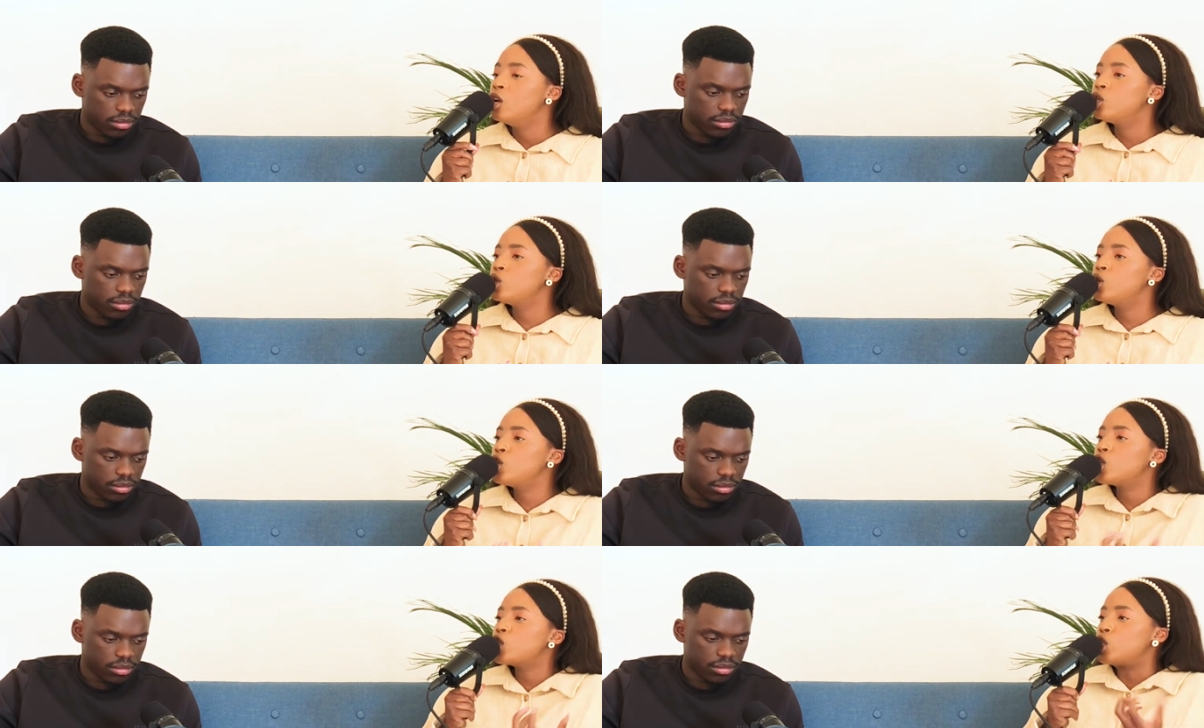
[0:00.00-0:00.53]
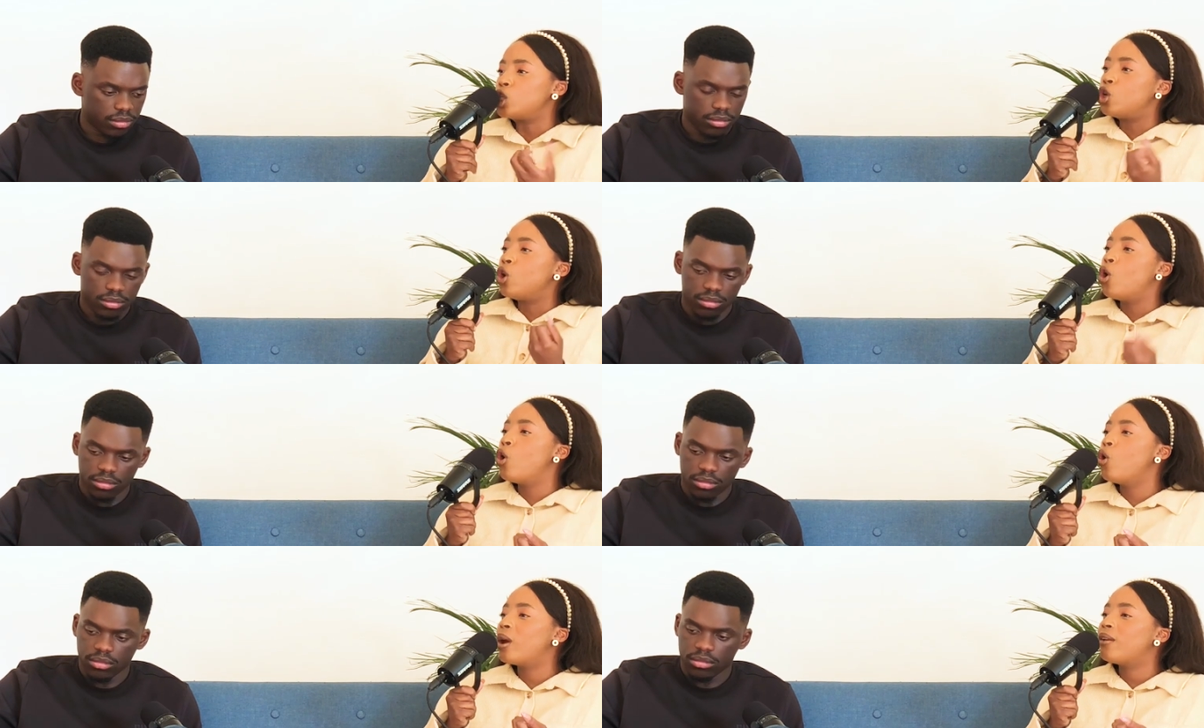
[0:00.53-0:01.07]
Speaker 1: to just
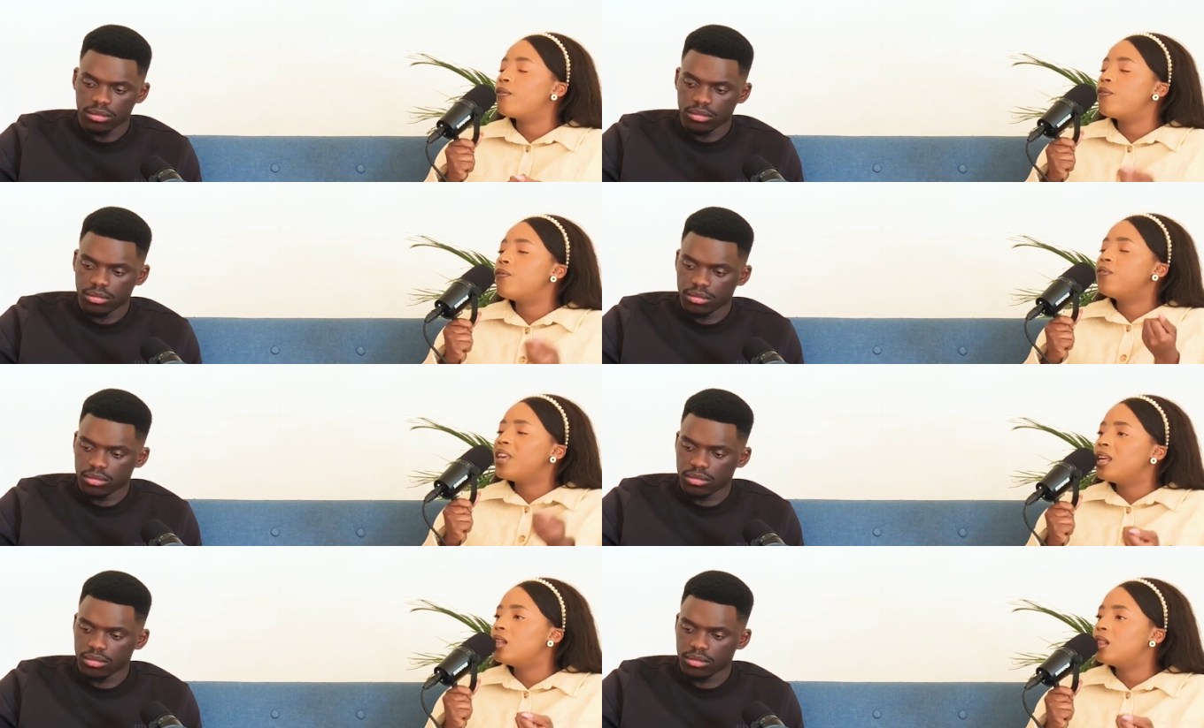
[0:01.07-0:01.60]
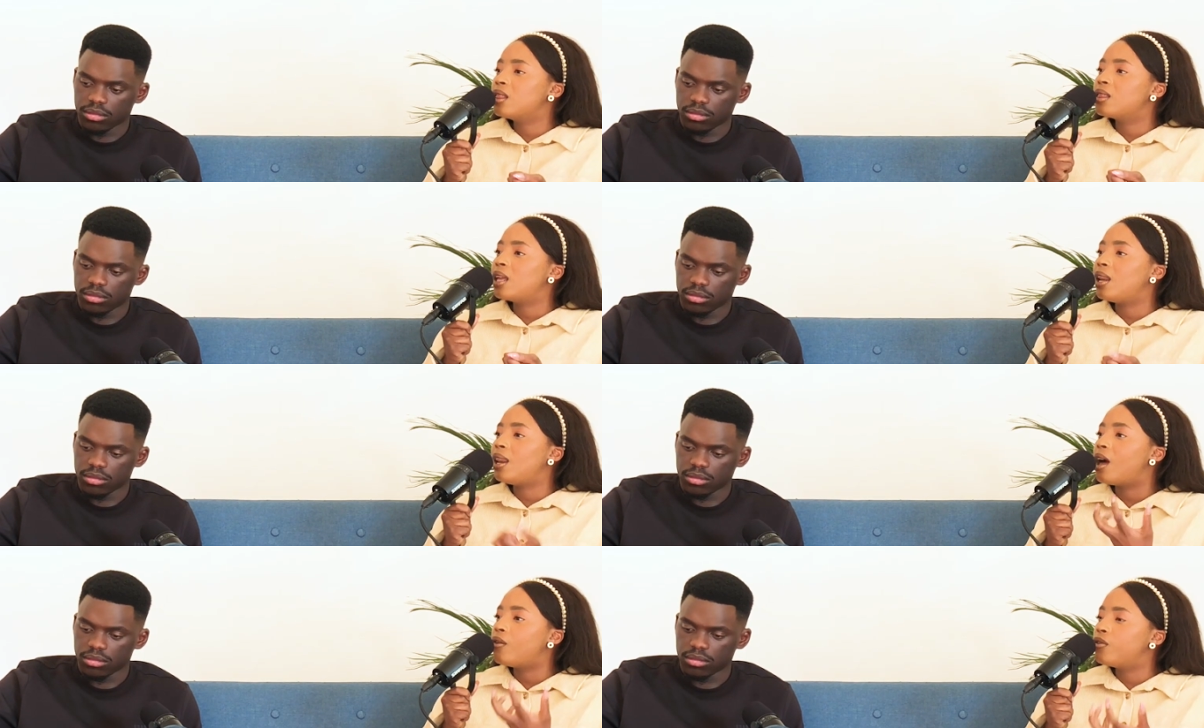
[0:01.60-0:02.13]
know and feel
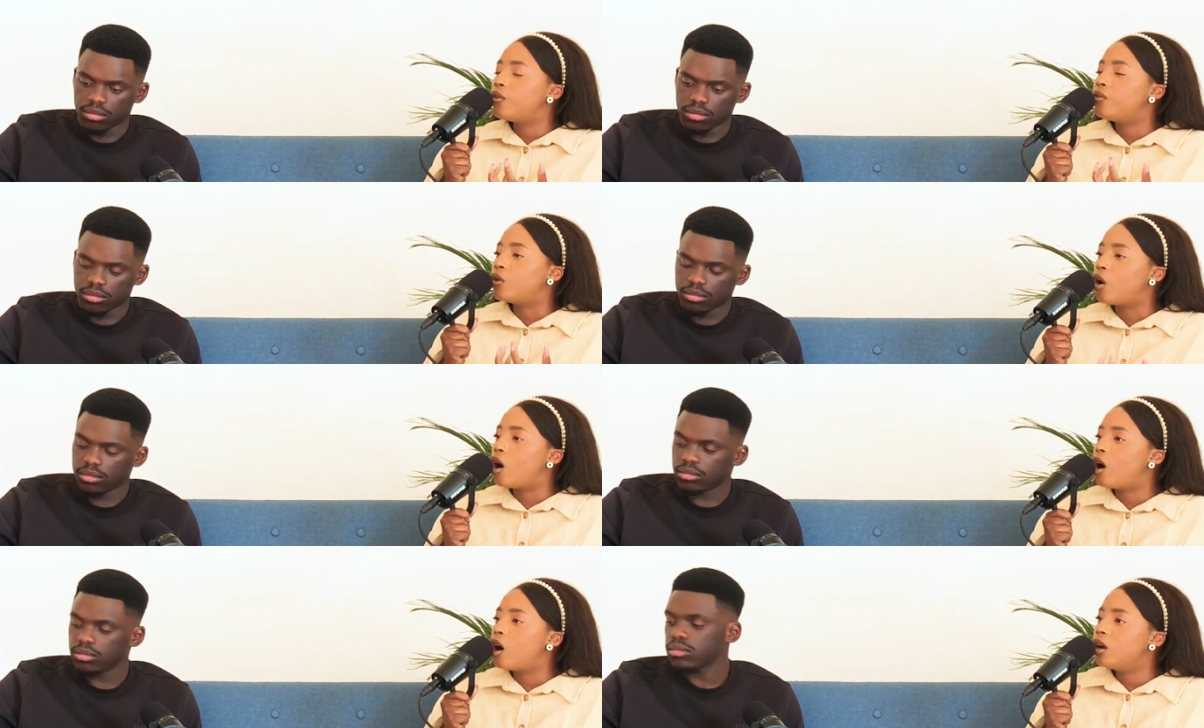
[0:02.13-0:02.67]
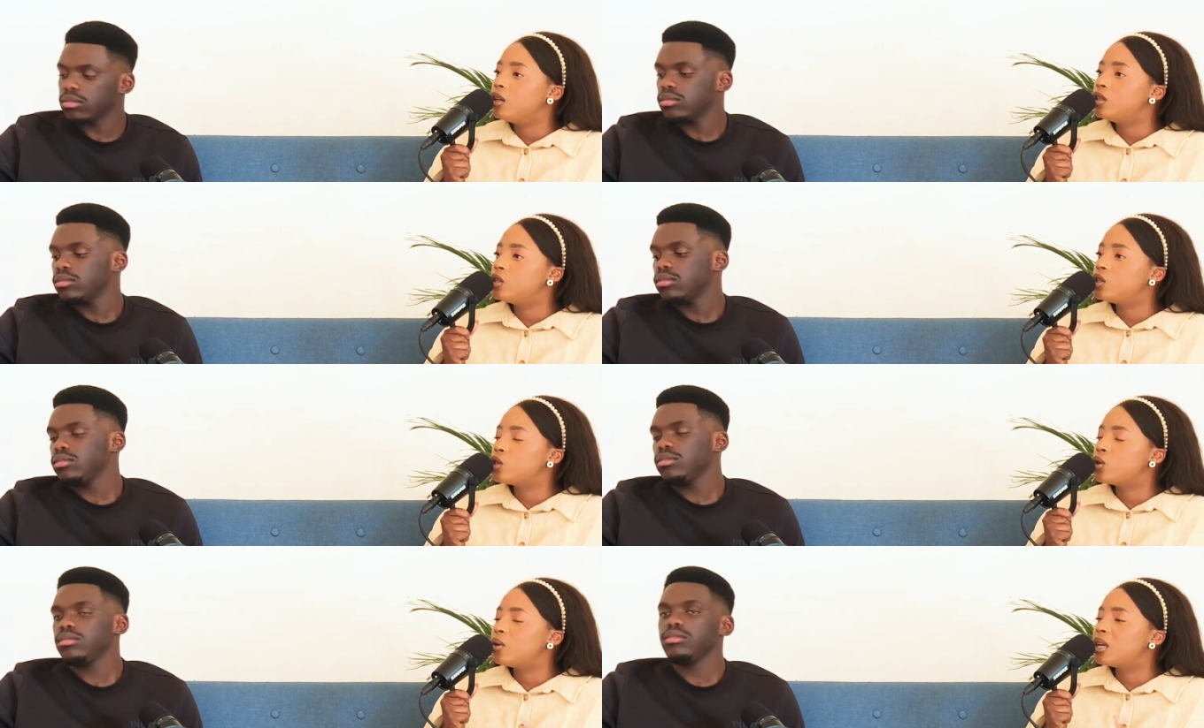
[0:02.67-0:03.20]
the love of God
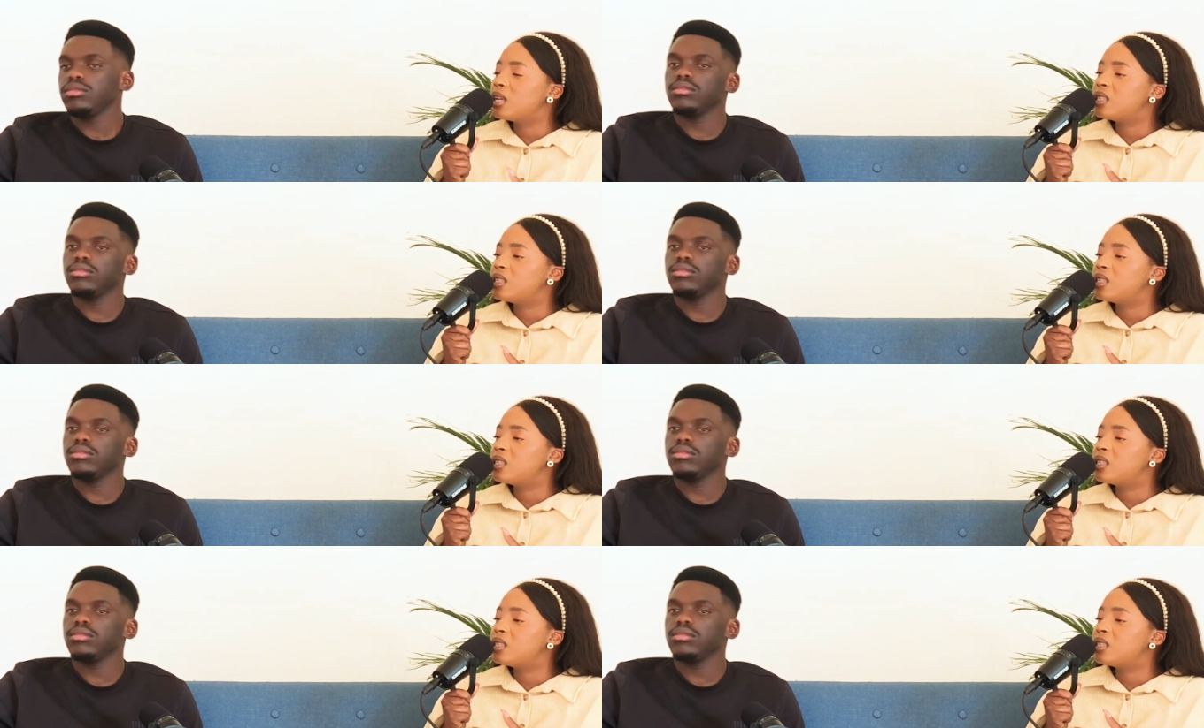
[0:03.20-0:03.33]
to yeah.